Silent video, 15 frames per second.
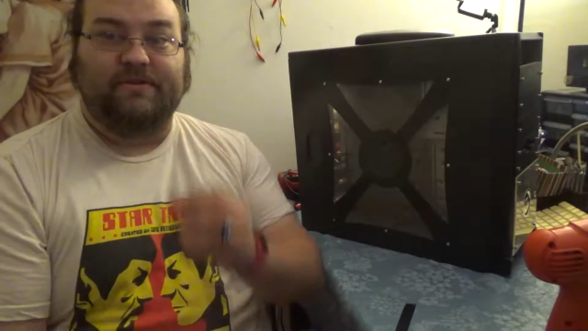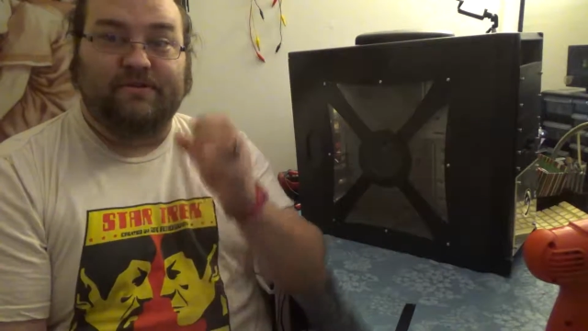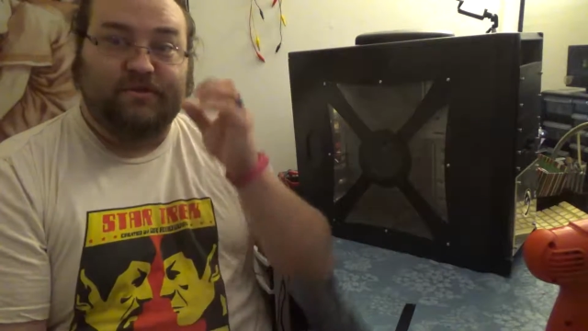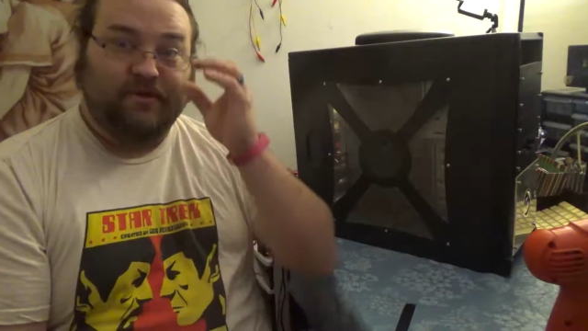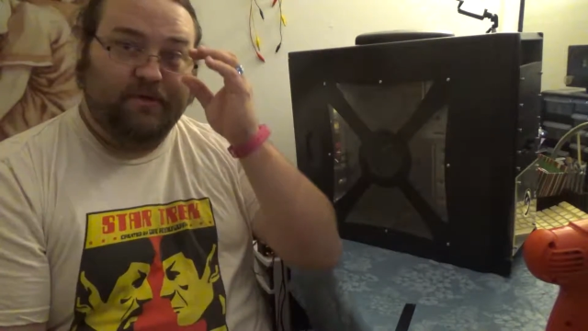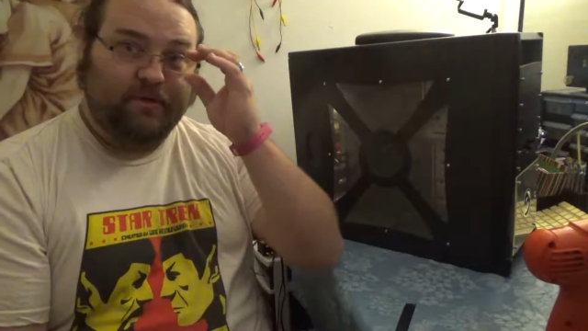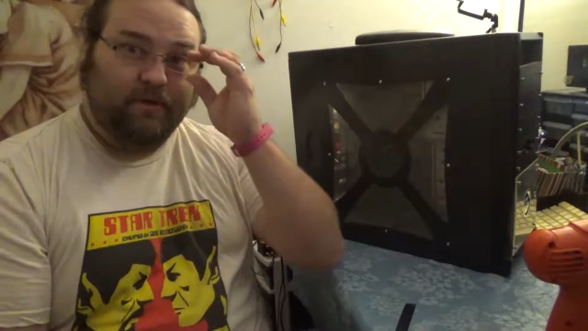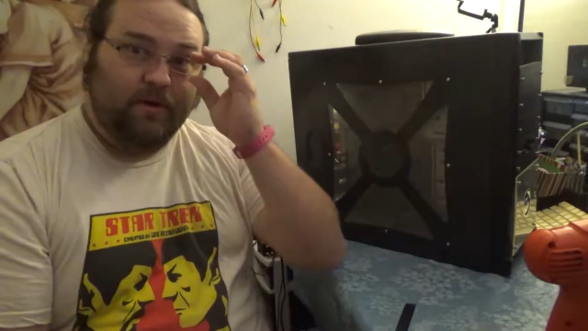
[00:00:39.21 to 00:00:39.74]

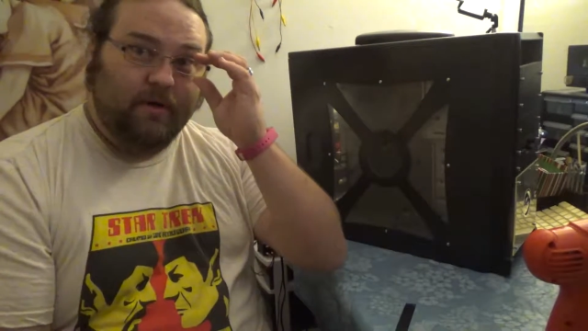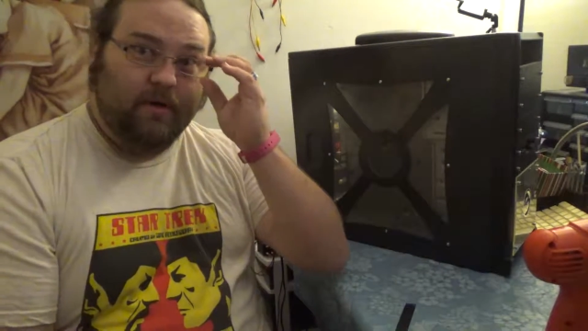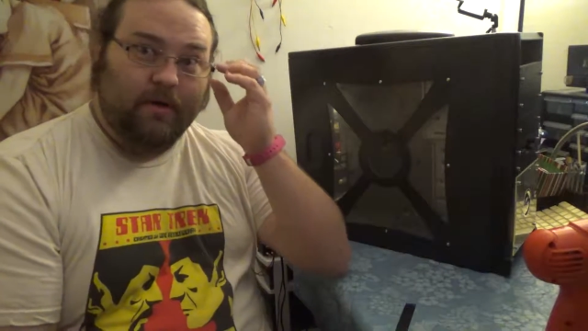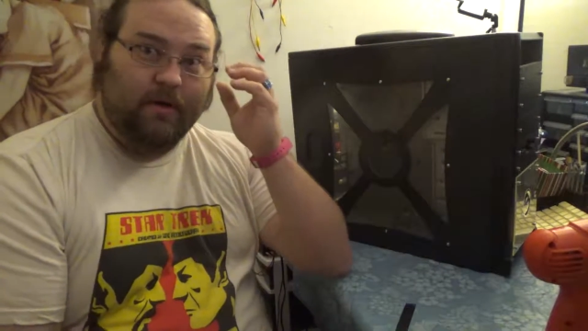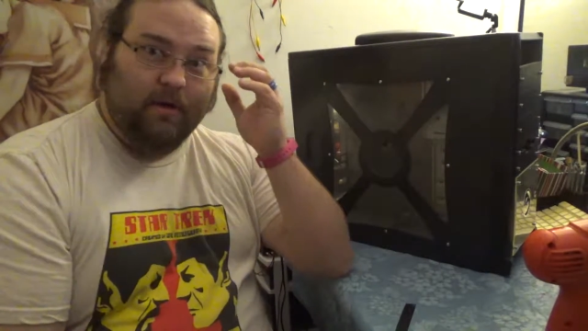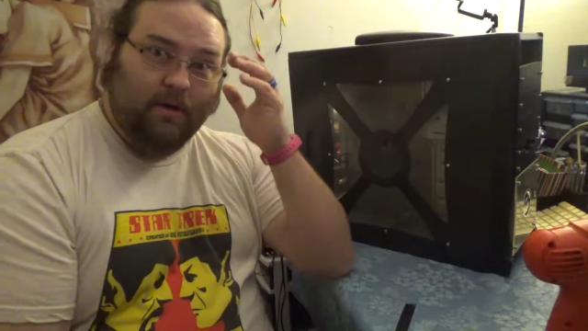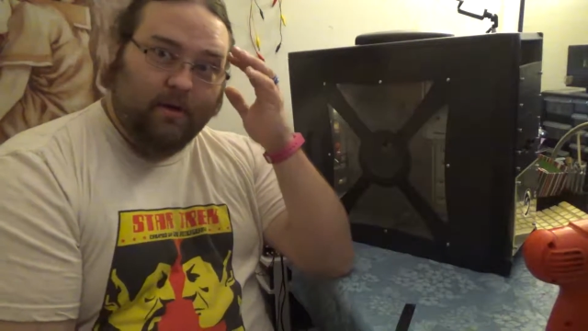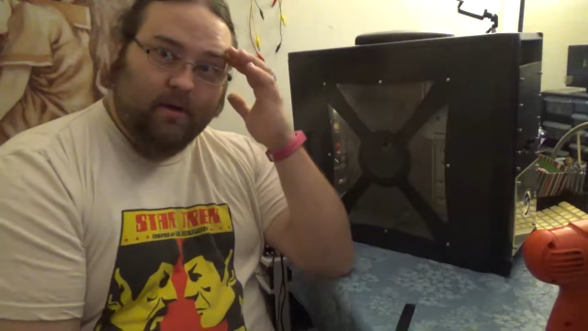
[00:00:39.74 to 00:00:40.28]
So
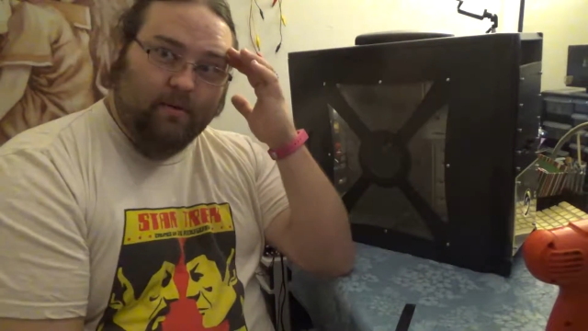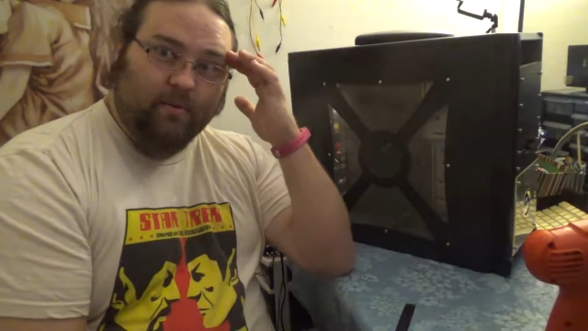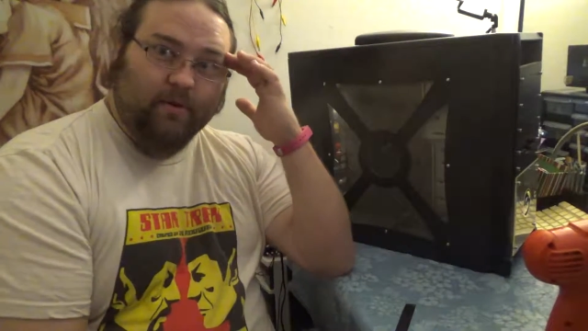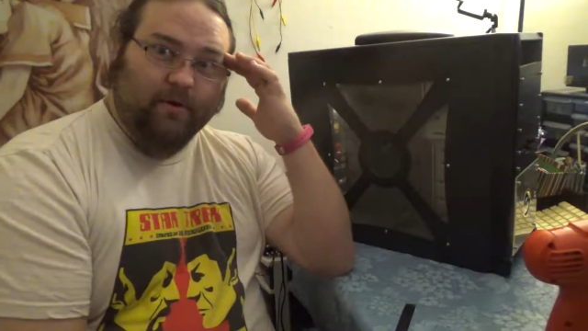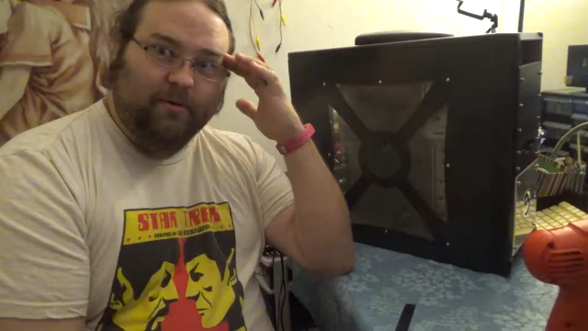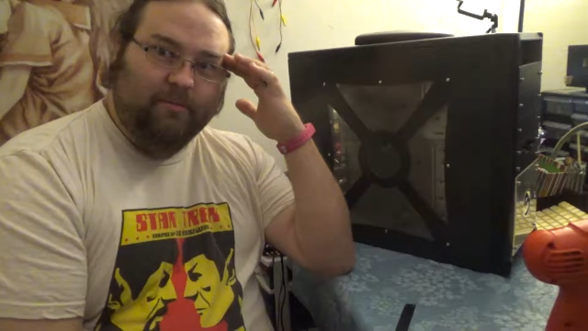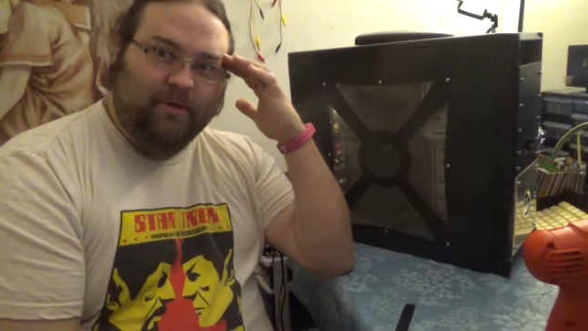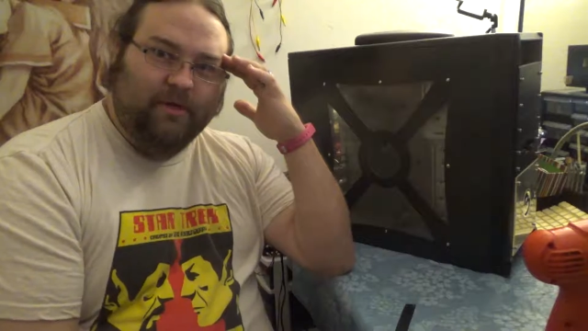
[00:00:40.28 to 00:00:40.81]
we're
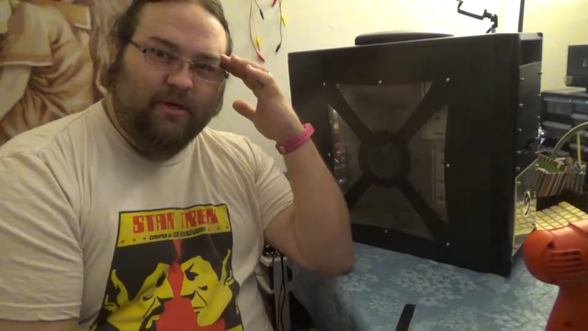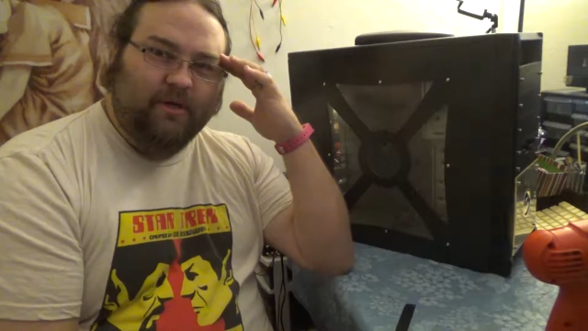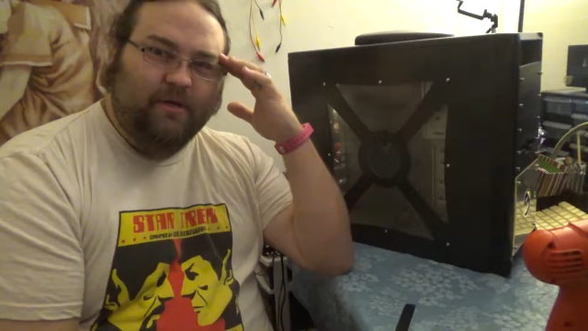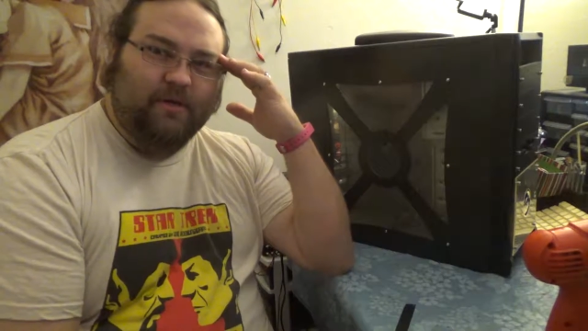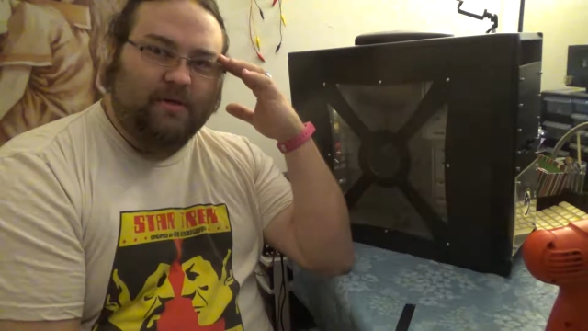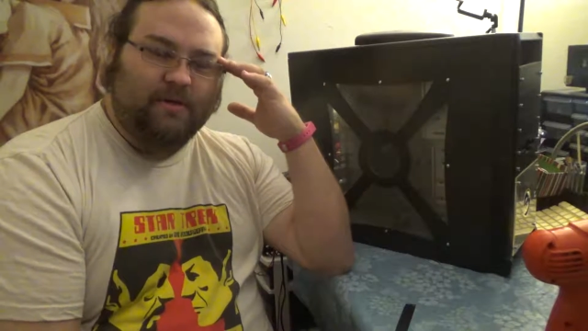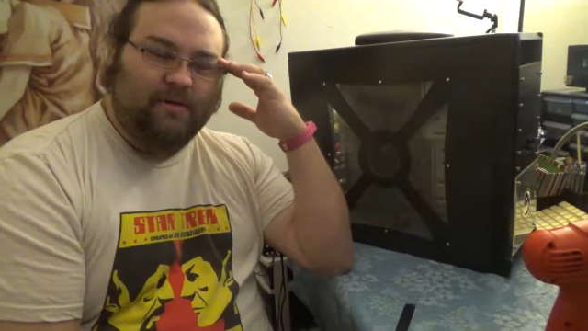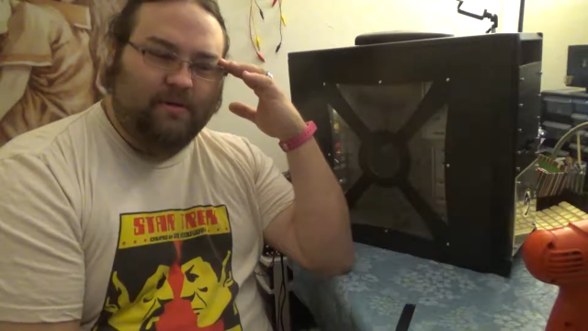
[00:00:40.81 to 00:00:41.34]
going to be